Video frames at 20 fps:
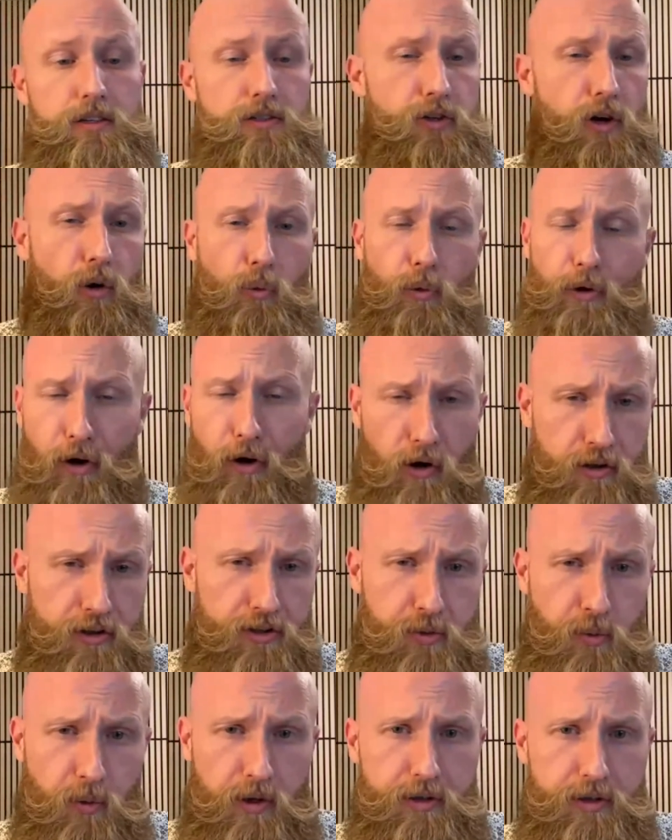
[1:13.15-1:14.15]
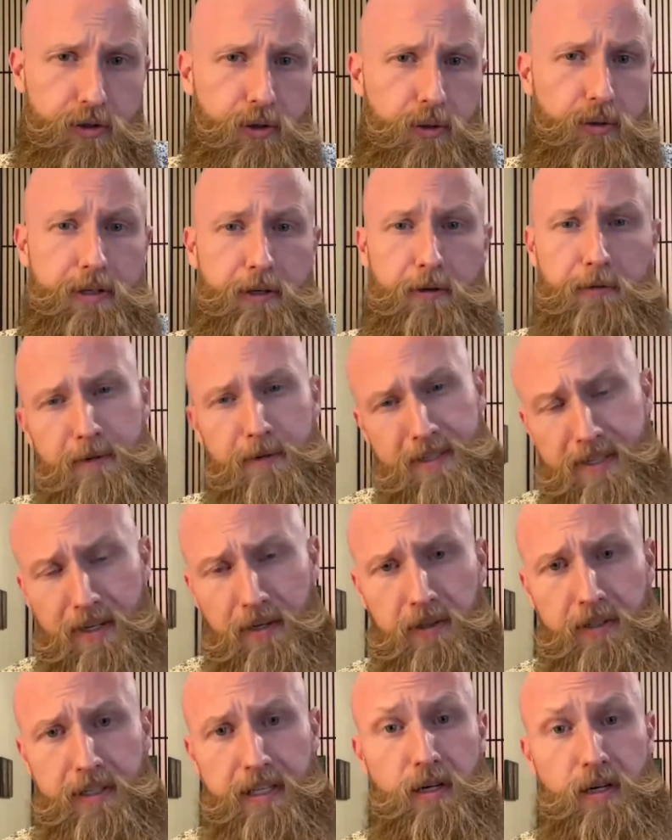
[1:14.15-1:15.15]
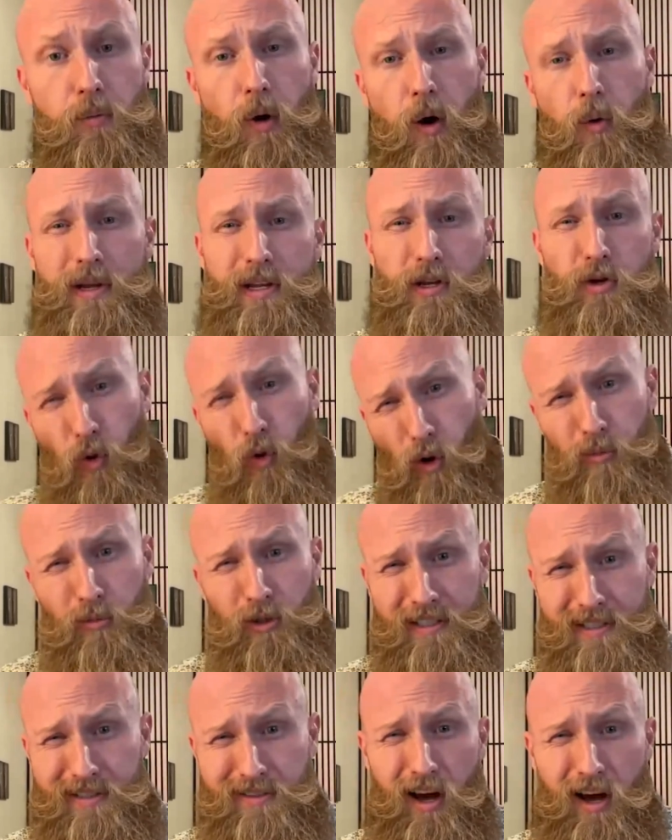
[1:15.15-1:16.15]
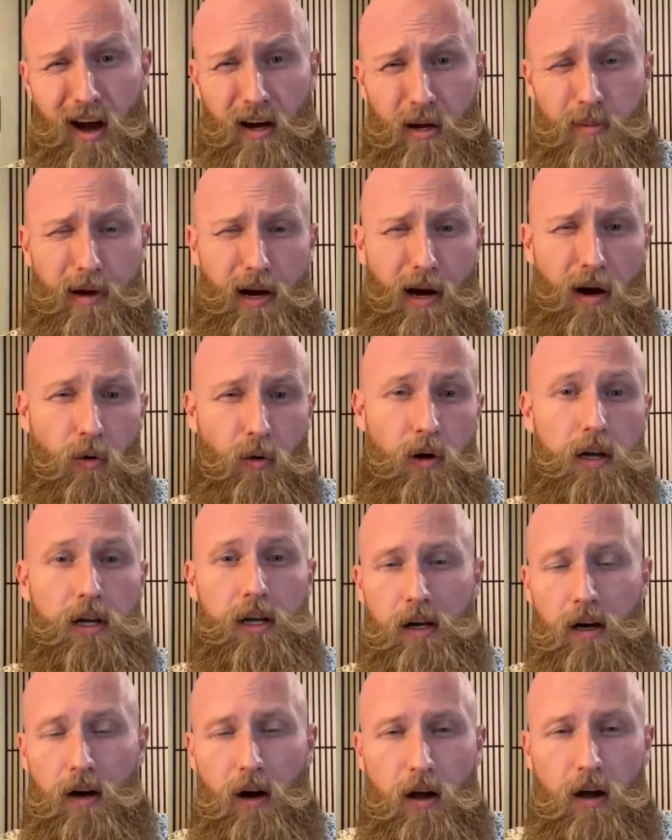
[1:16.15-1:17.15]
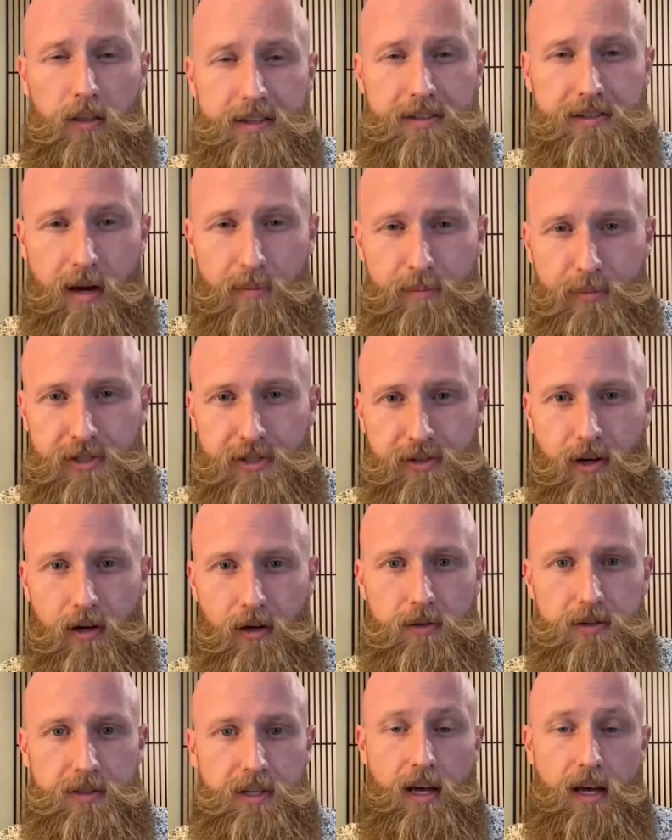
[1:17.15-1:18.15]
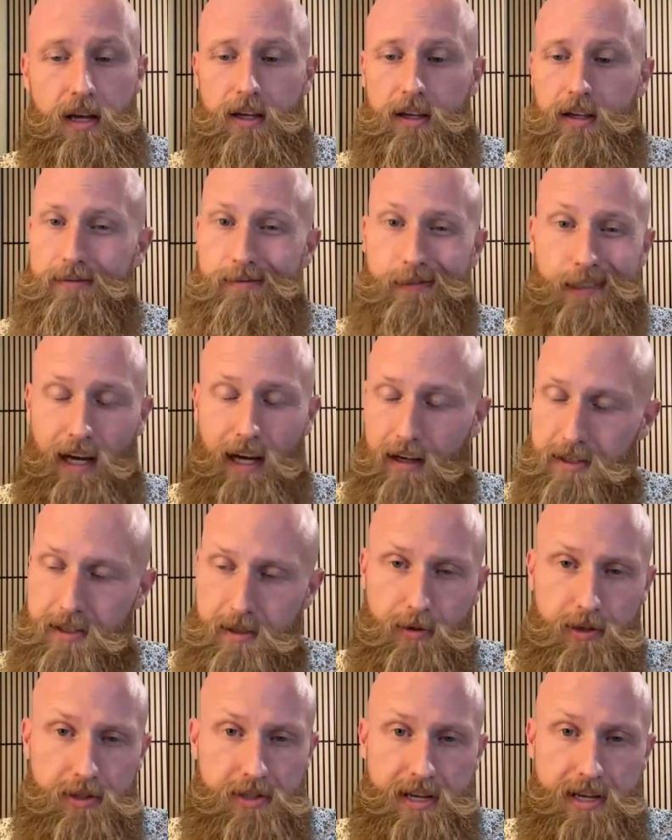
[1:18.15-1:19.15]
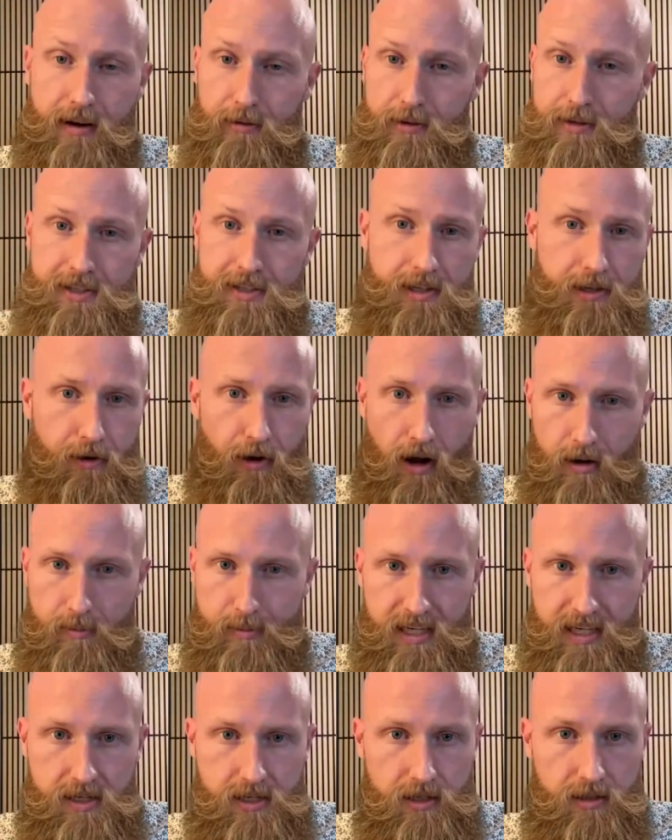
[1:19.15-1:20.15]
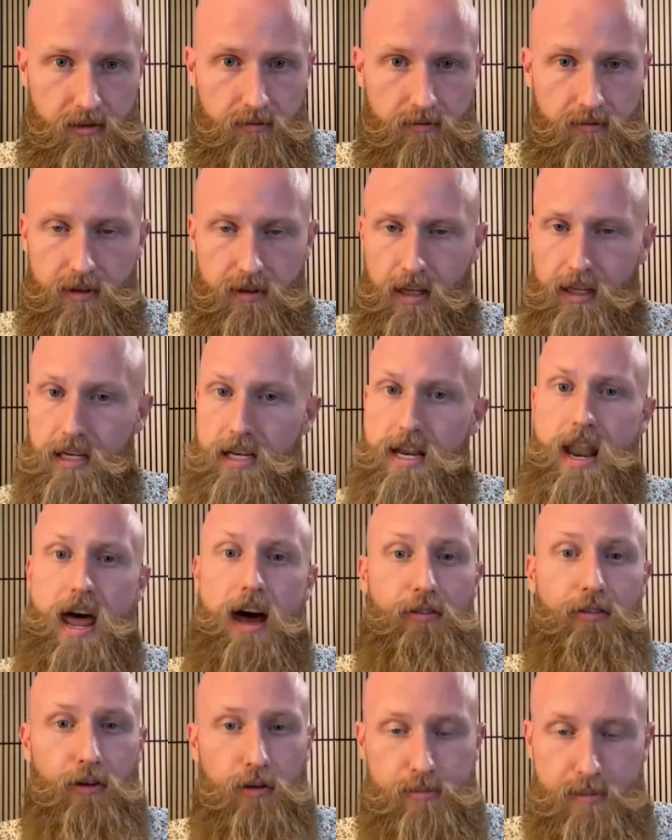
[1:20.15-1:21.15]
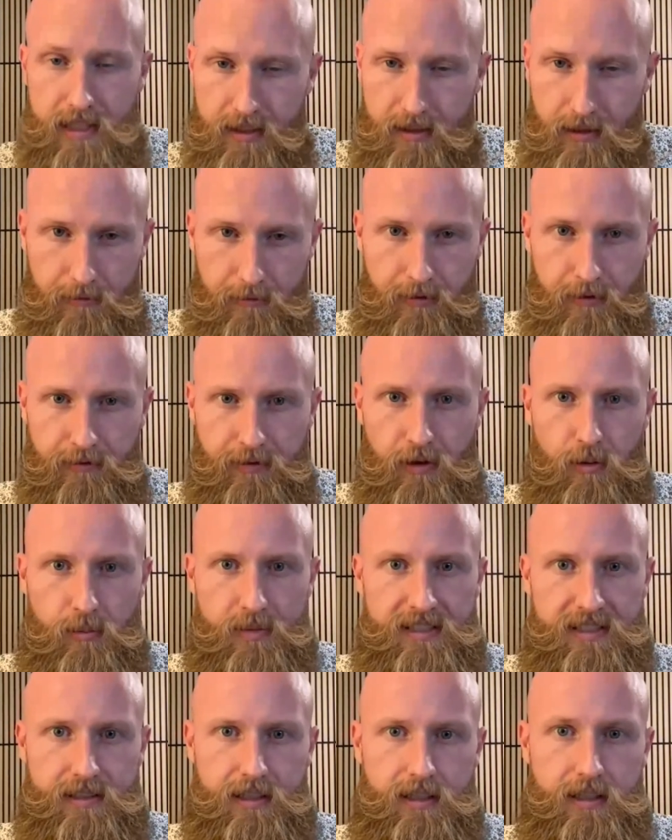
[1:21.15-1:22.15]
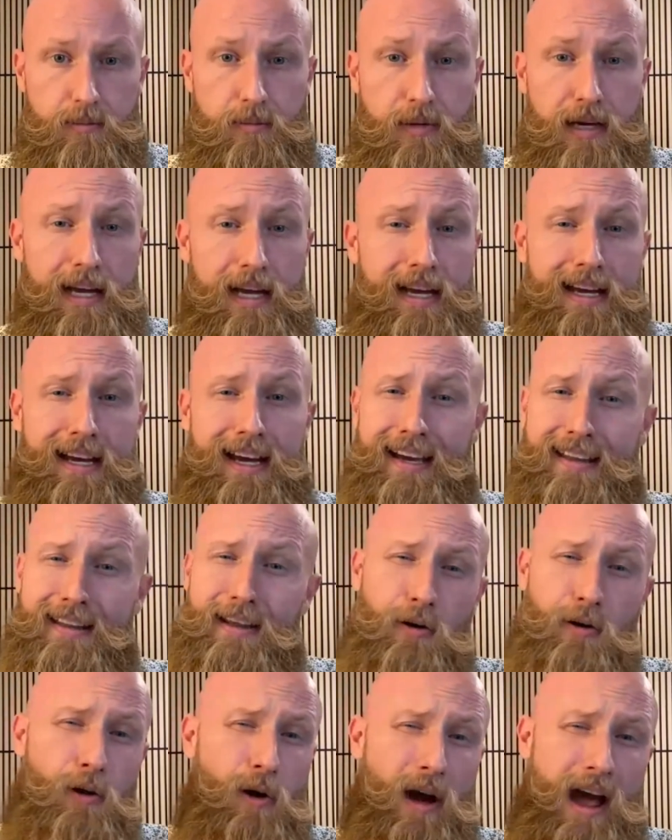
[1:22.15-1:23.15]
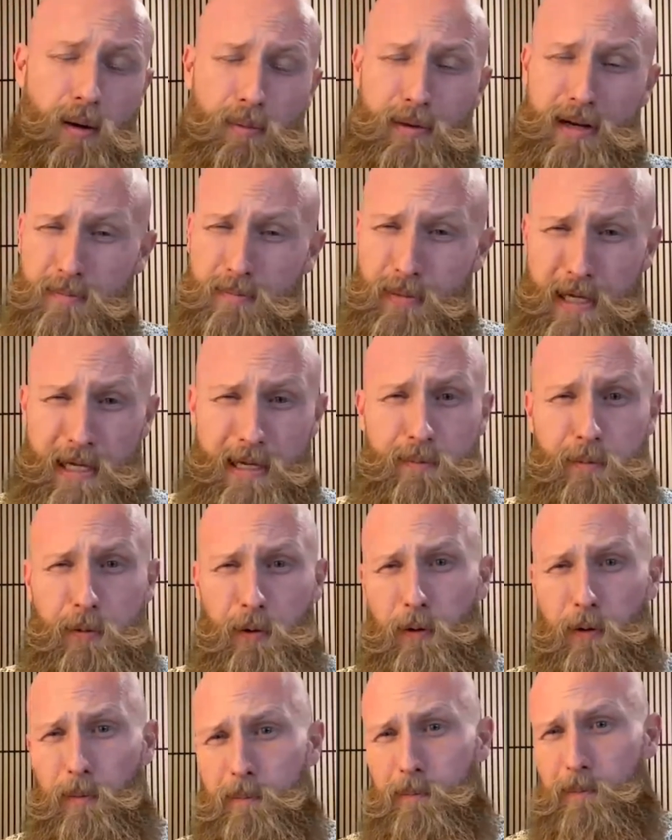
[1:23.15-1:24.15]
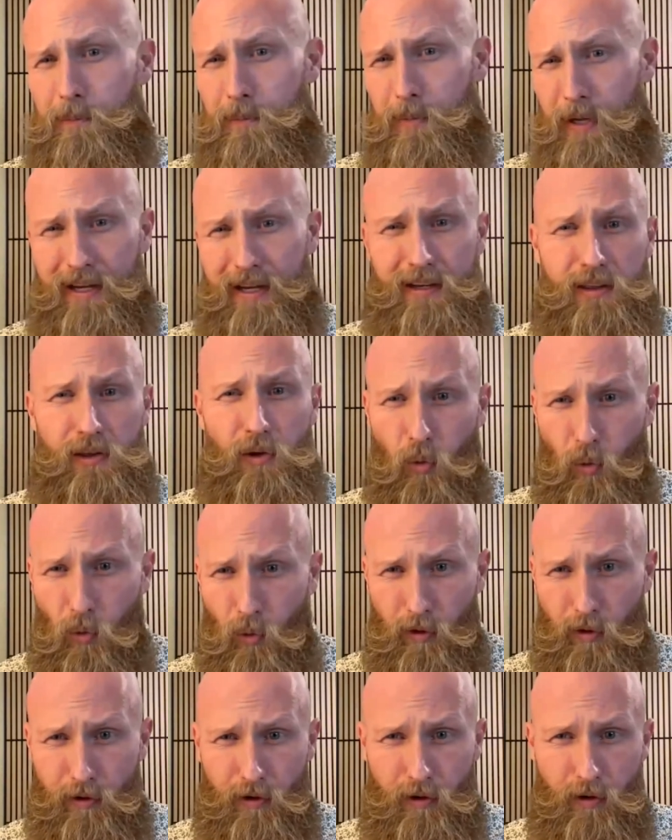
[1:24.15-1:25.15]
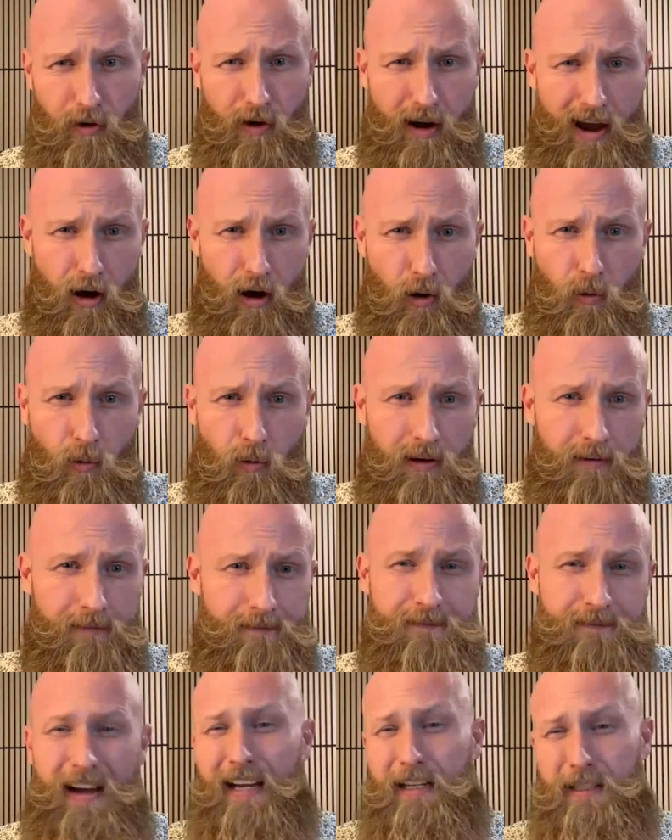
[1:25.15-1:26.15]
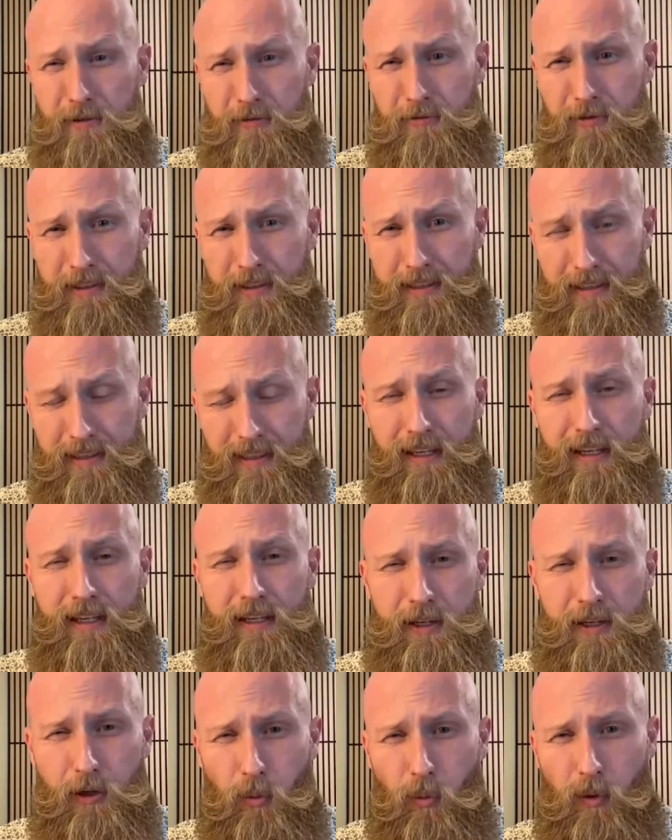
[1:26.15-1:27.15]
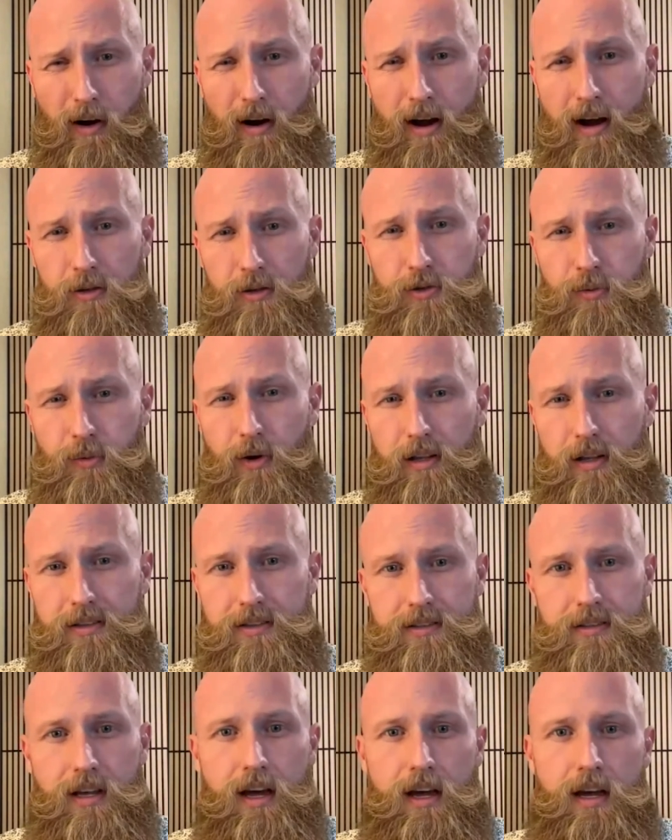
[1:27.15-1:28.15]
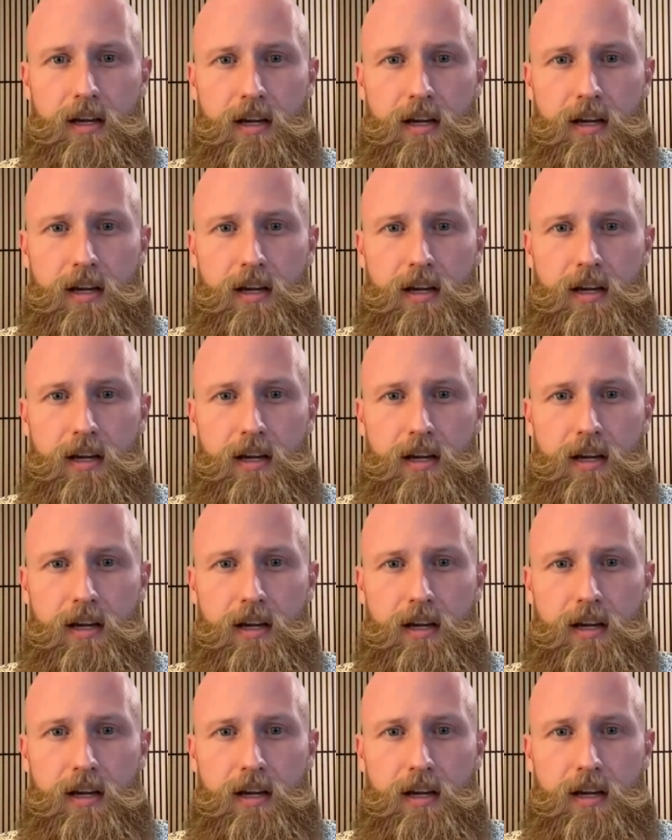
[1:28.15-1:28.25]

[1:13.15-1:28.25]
So, regardless of what you do in your facility and what we normally talk about on these episodes, the customers never see your automation. They never meet your fulfillment team. And they don't know how many people picked the order or how effectively your warehouse runs.